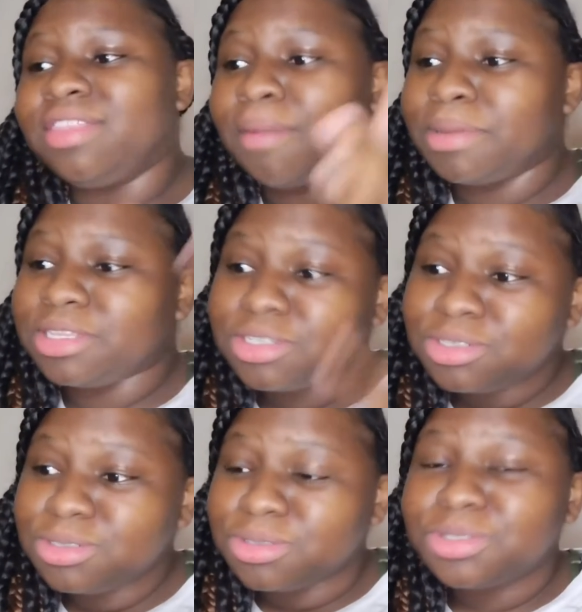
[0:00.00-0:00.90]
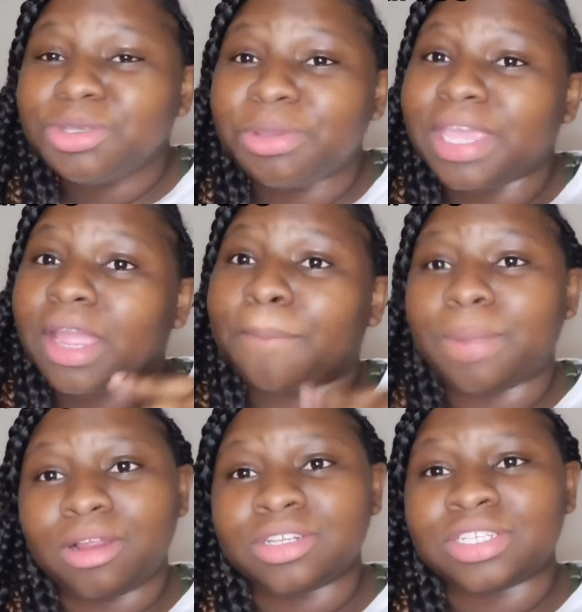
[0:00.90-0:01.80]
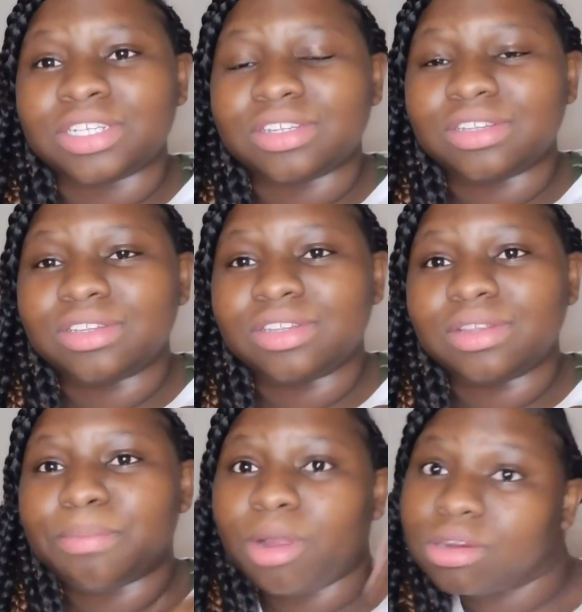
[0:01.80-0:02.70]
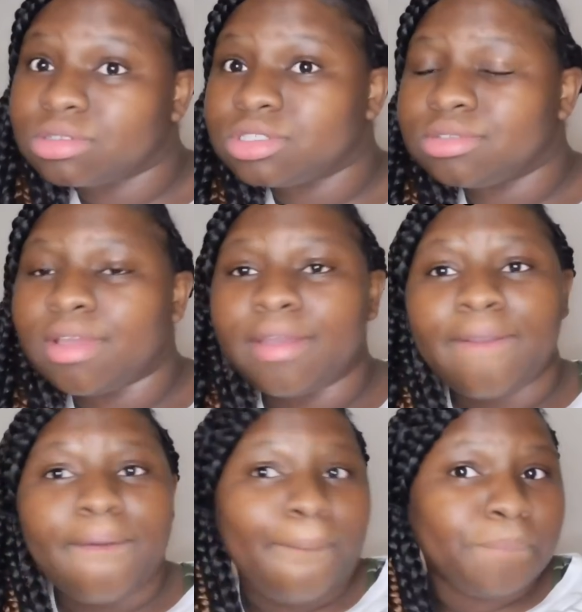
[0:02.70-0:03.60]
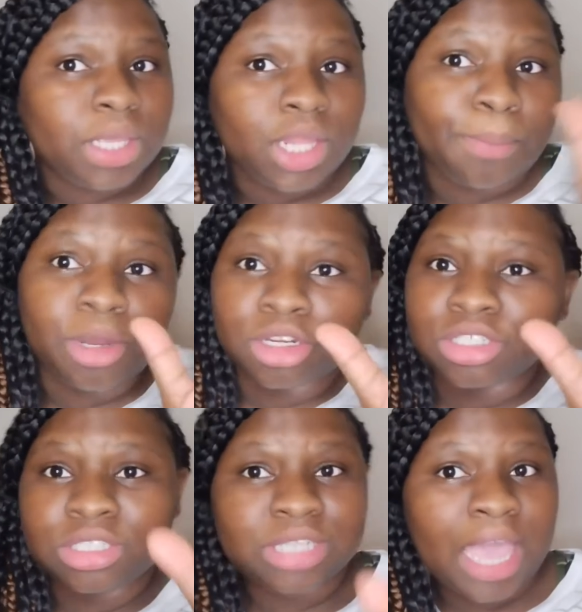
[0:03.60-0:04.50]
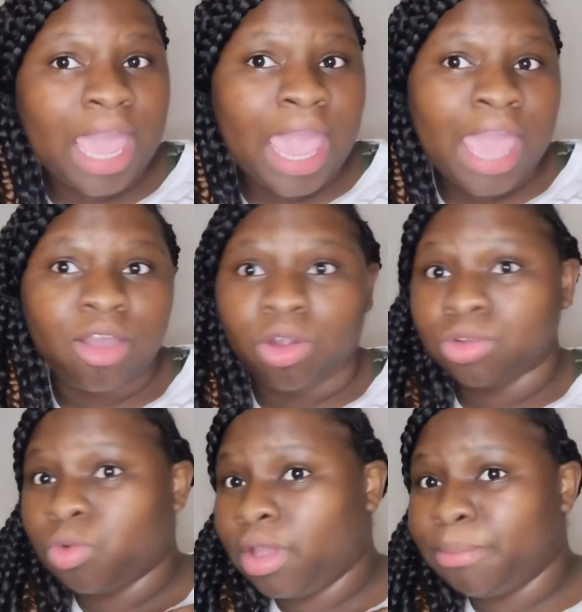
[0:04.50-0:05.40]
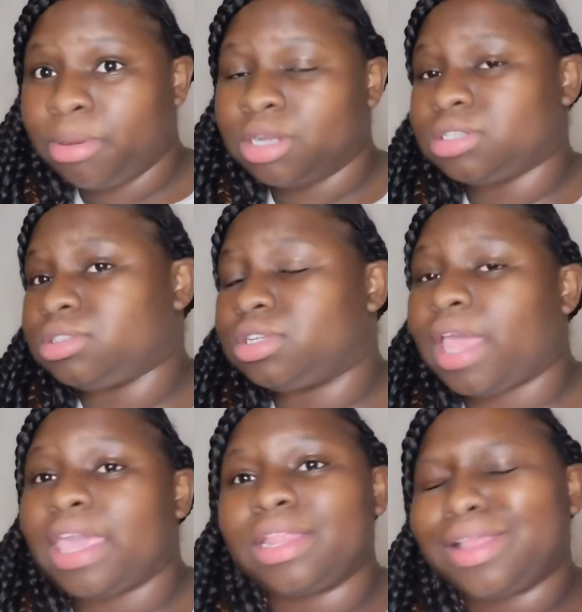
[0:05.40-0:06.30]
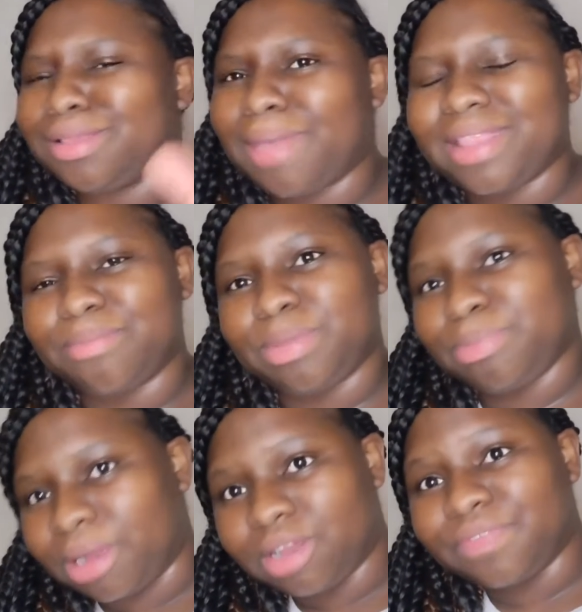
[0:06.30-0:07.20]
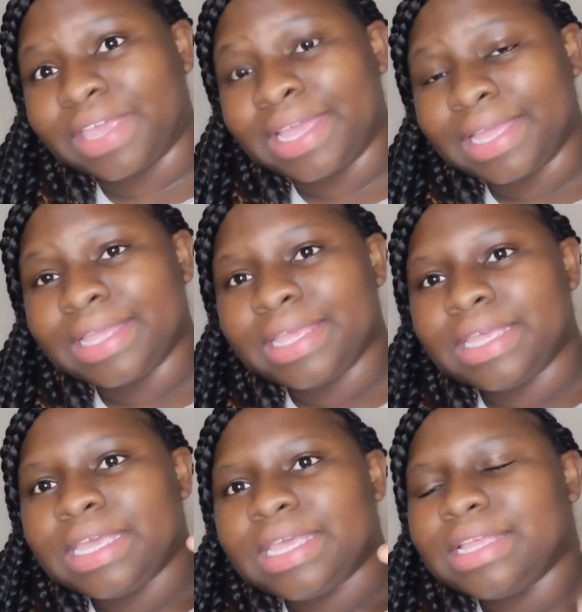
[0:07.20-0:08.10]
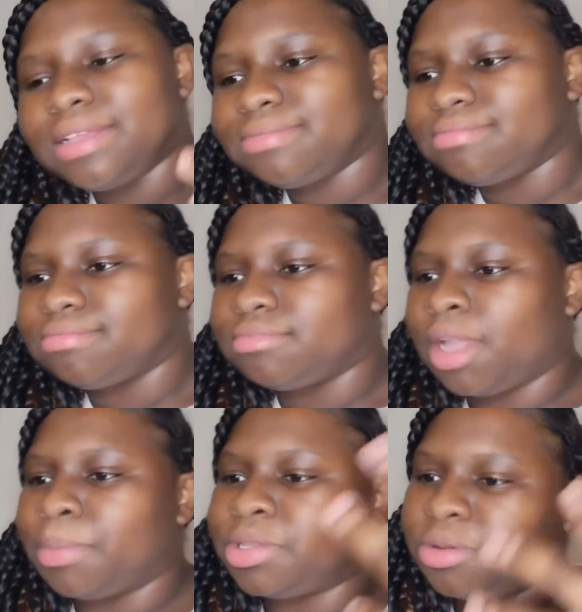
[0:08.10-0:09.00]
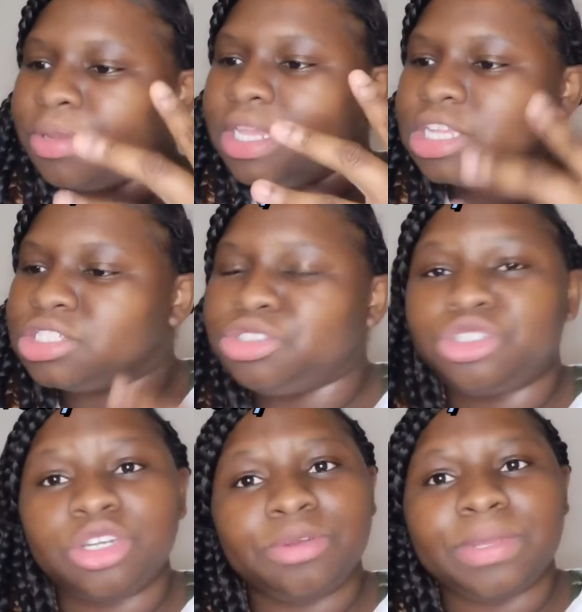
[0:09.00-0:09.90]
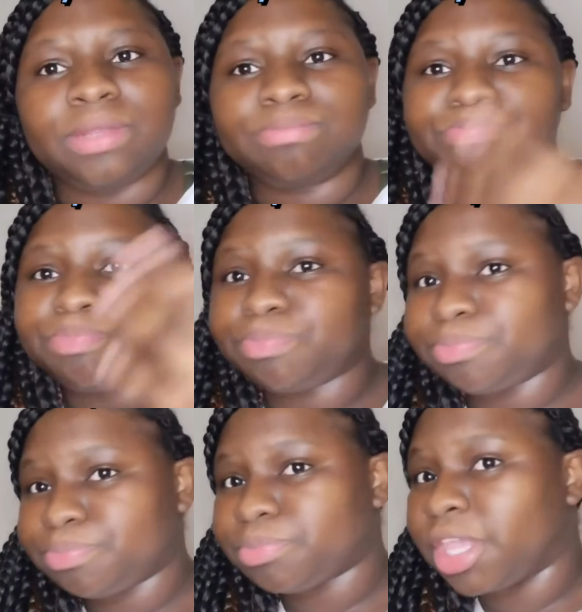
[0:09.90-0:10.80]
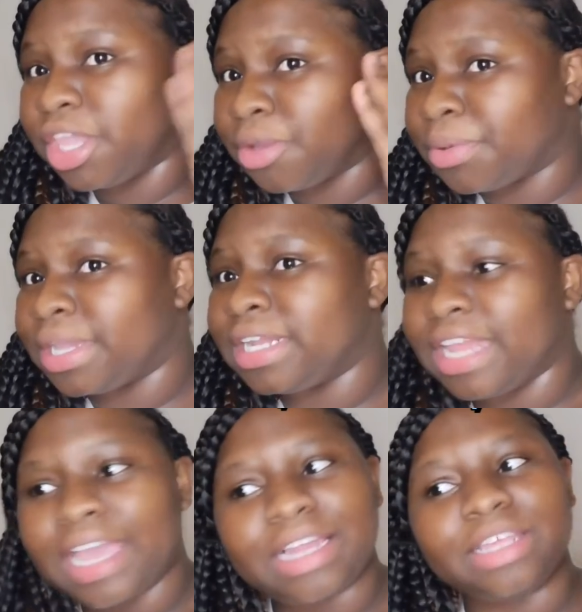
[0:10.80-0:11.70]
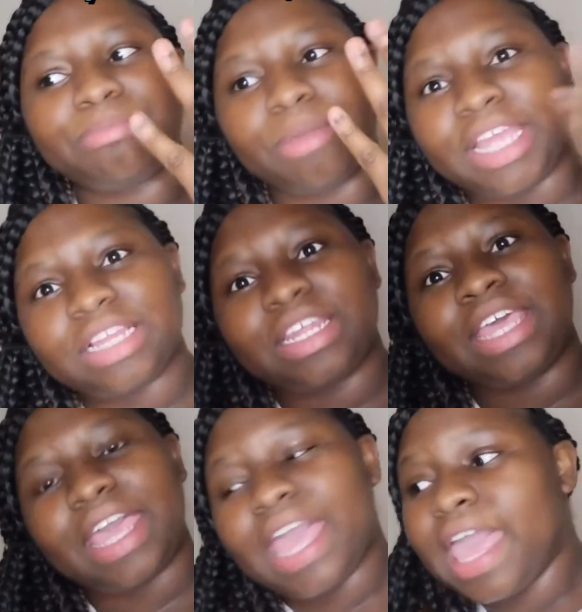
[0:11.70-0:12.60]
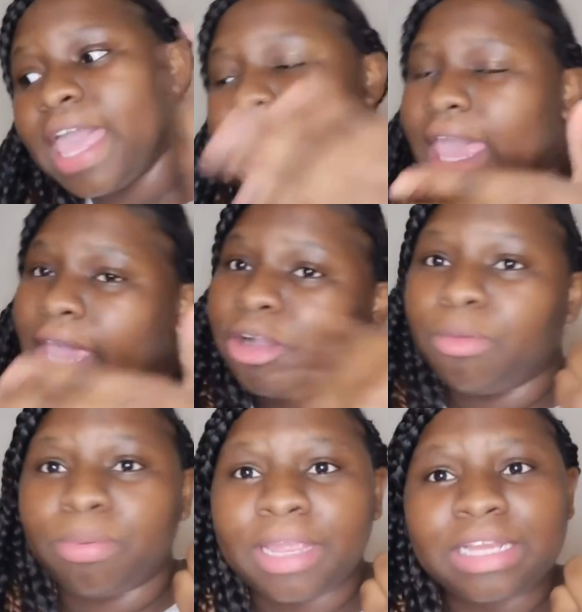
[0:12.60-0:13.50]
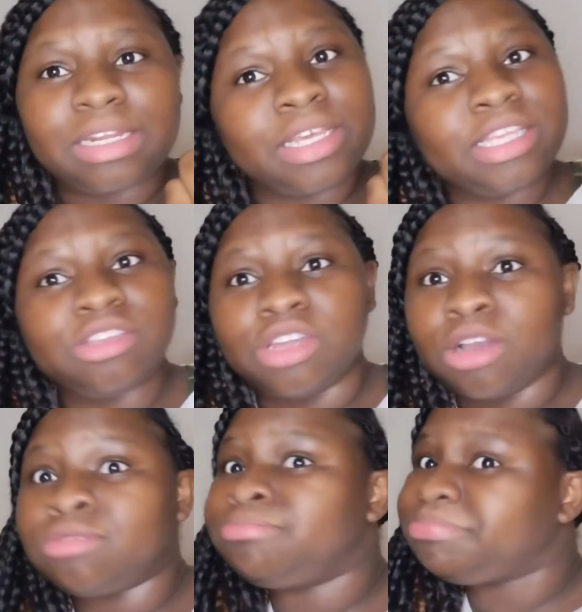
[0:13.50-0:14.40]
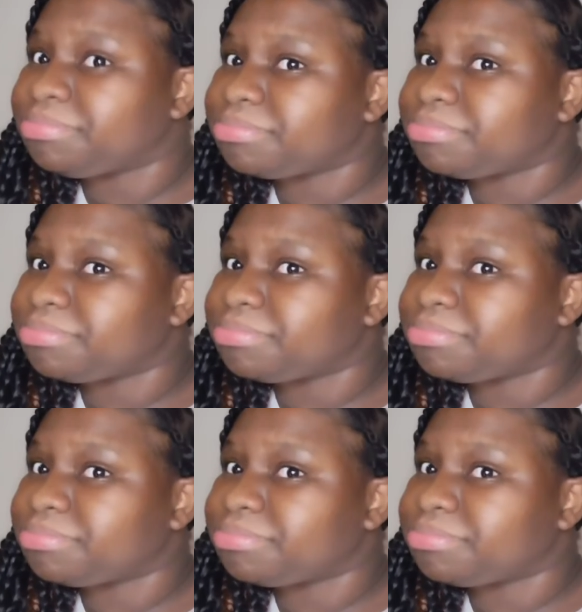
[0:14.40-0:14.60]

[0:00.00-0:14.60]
Number two, you can get her purses. Purse. I mean, a purse set or one purse. Like, it doesn't have to be perfect. Number three, jewelry. Earring, necklace, bracelet, ankle bracelet, you know.